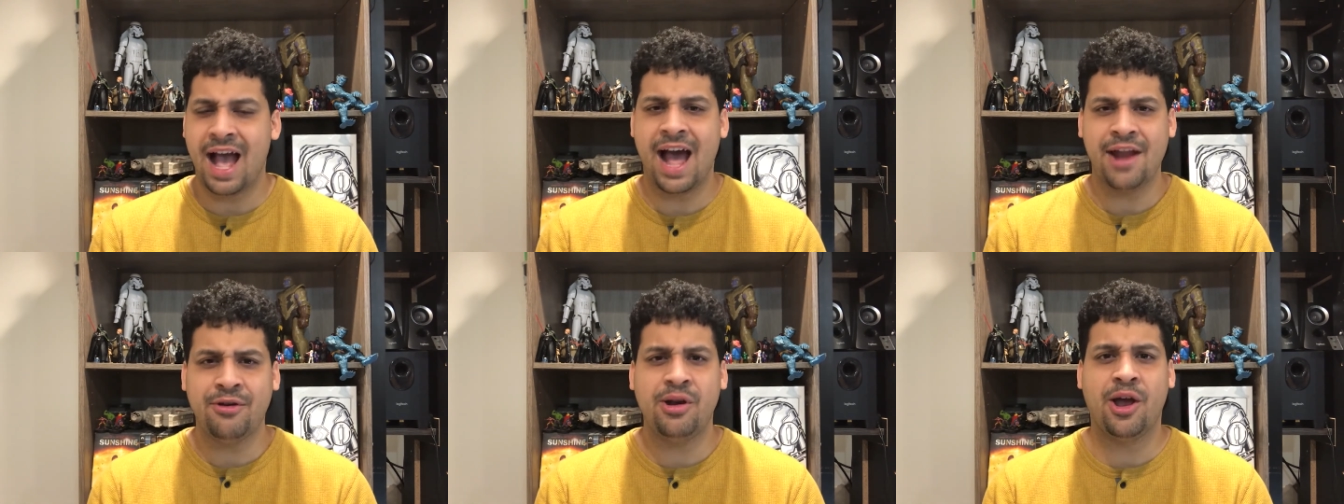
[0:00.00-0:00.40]

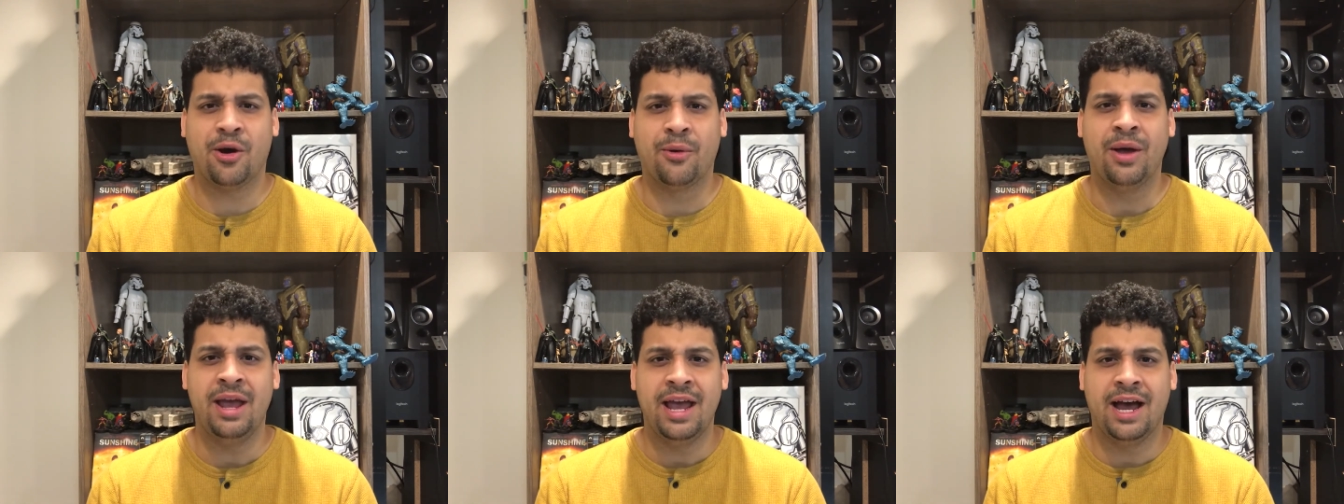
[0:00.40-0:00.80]
I don't
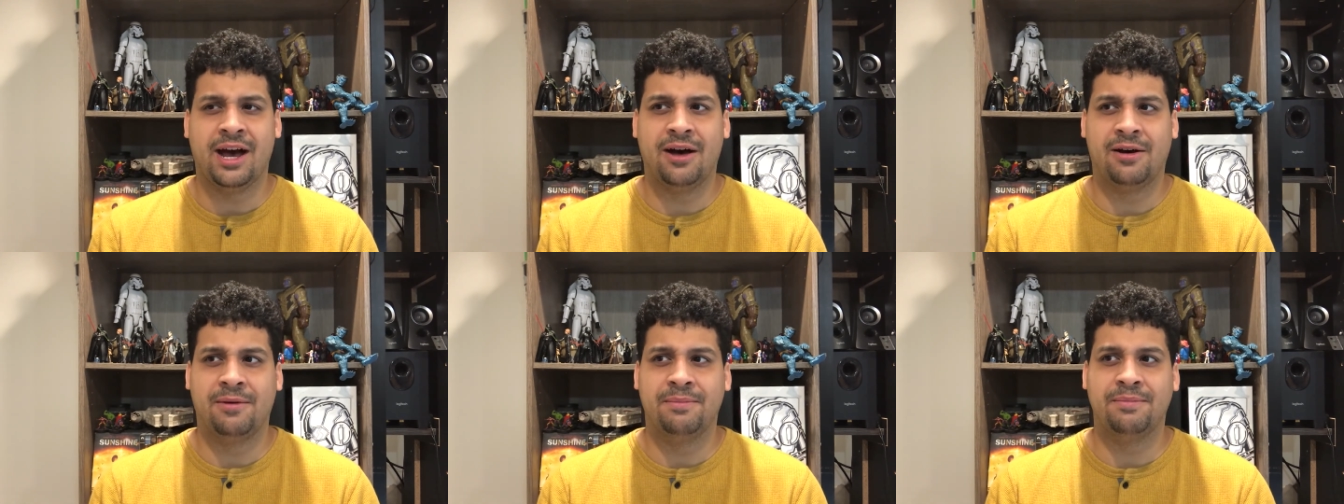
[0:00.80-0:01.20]
know.
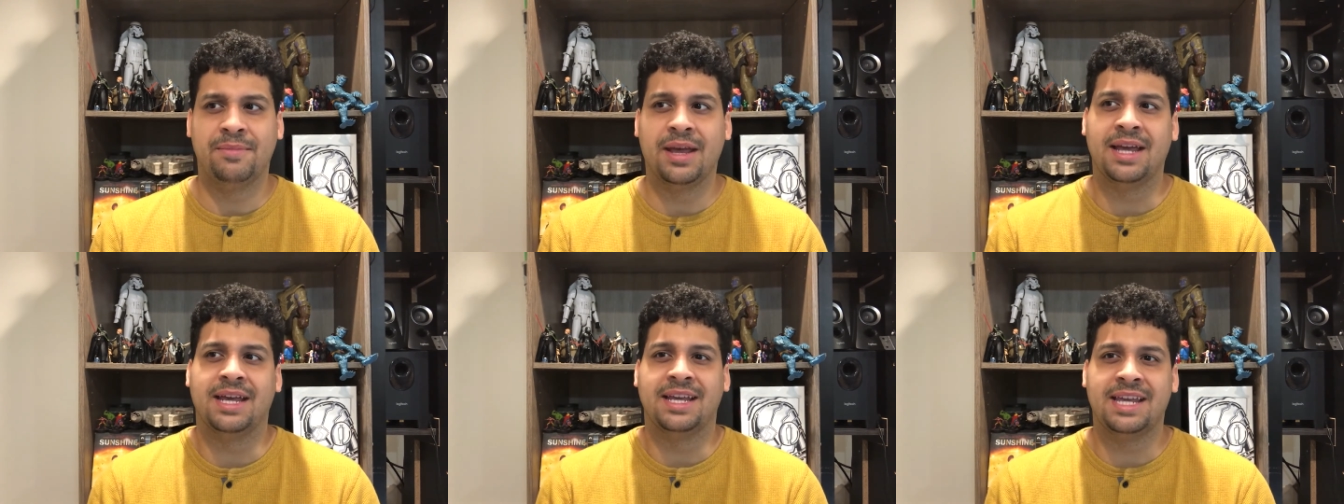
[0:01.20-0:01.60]

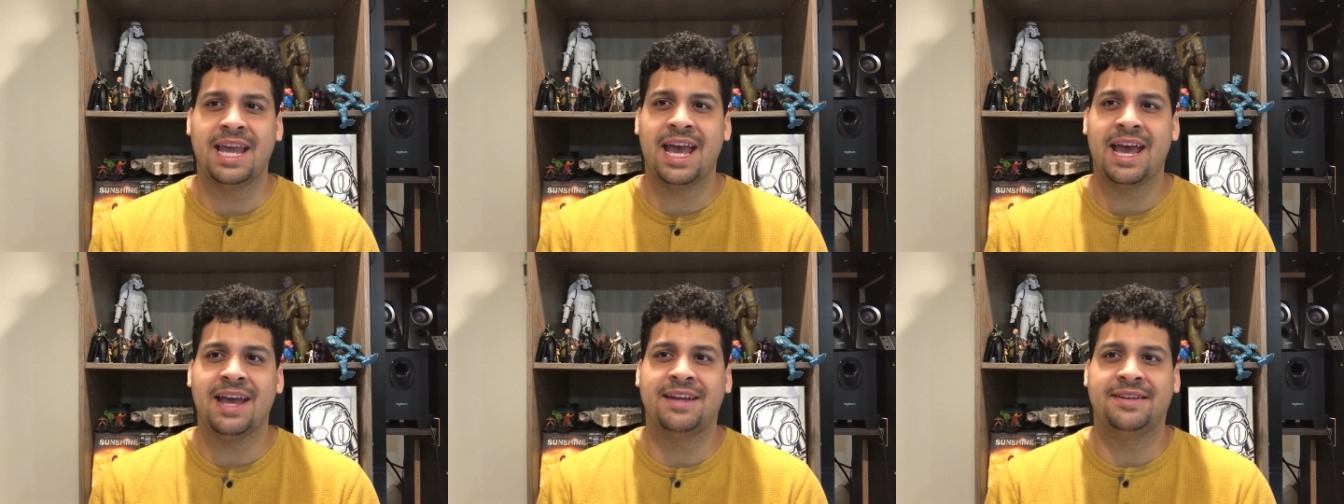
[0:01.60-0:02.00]
Um, it,
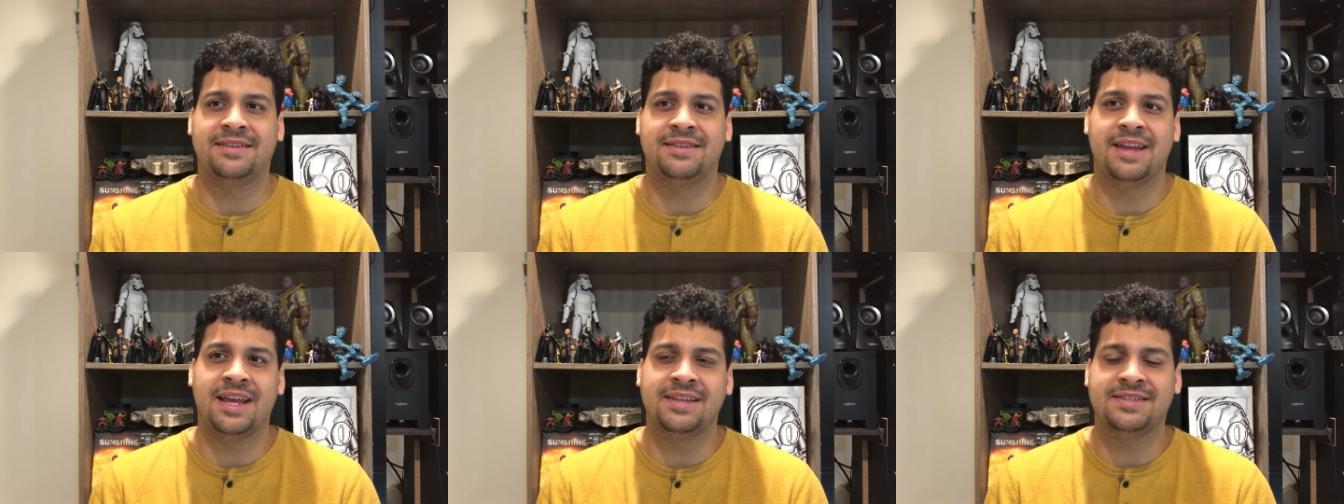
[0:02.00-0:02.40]
yeah, it
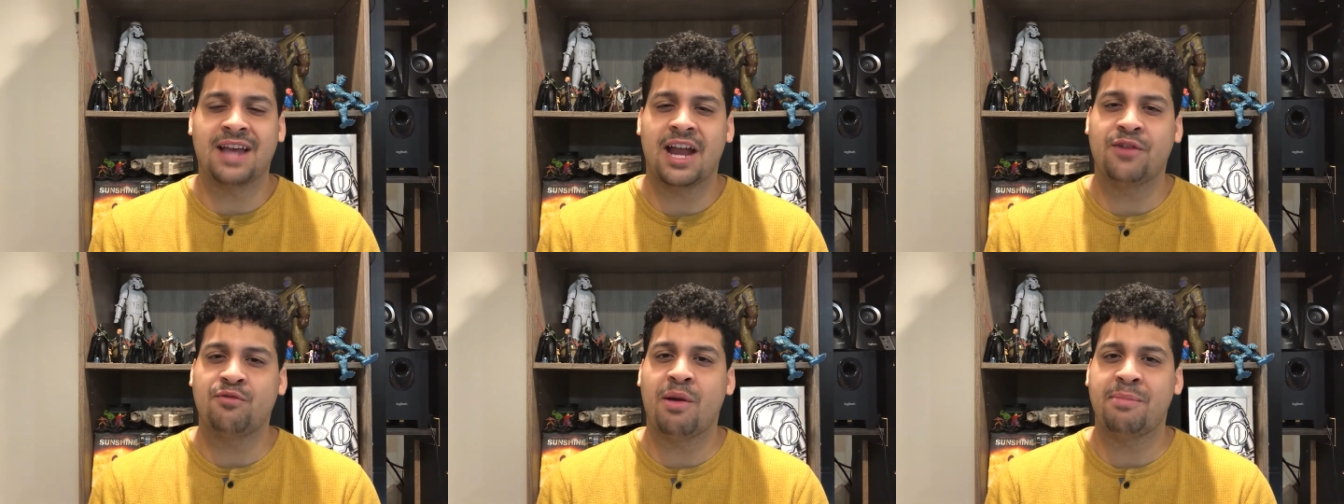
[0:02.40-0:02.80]
is
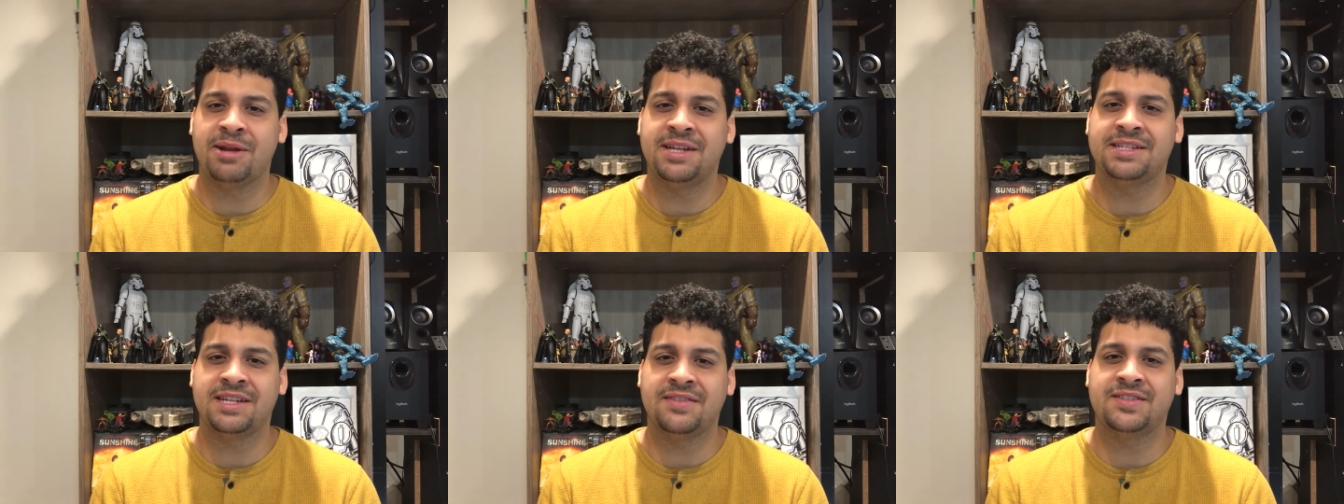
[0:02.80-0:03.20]
kind of
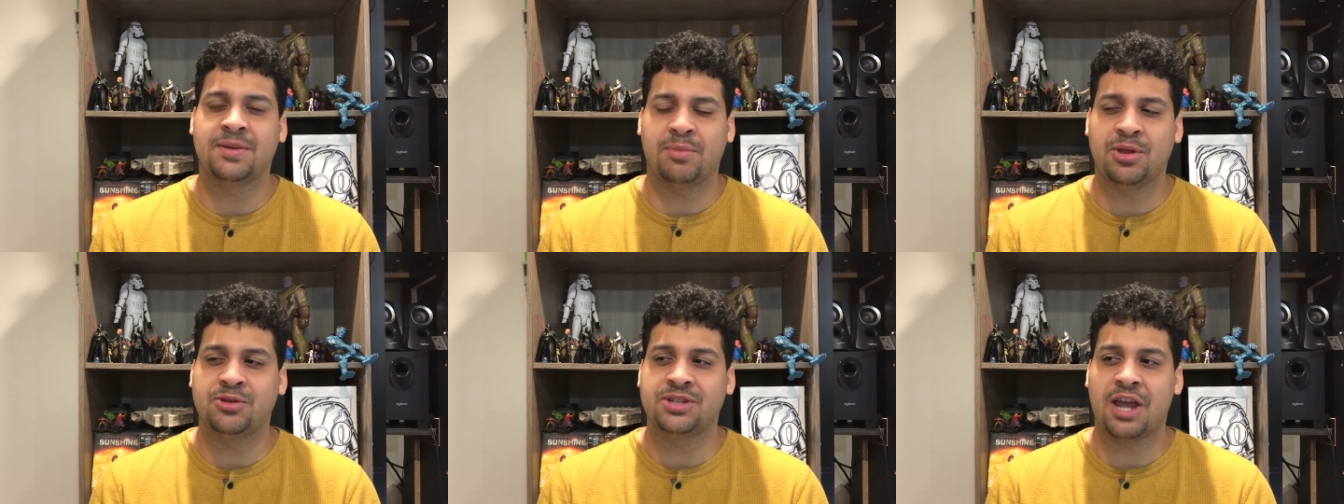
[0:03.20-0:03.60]
reminiscent of
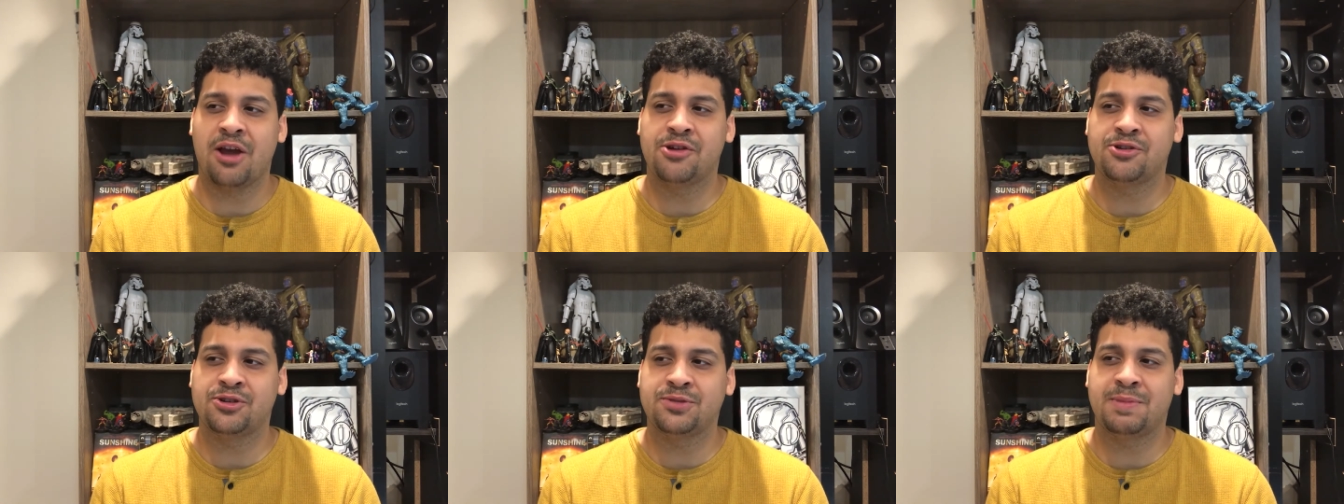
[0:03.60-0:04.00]
some of those
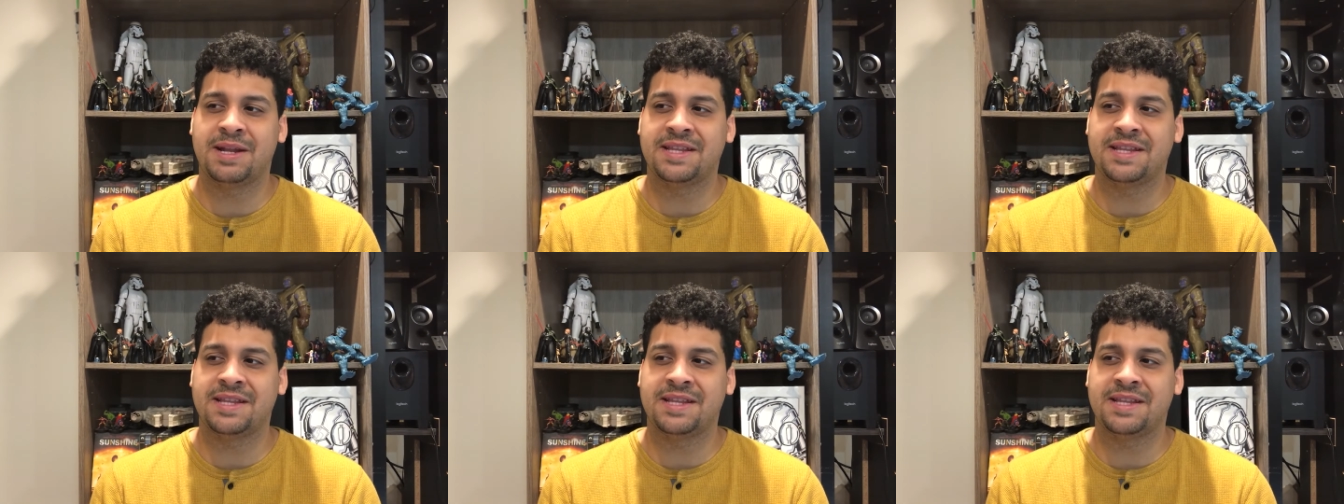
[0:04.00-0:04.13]
characters,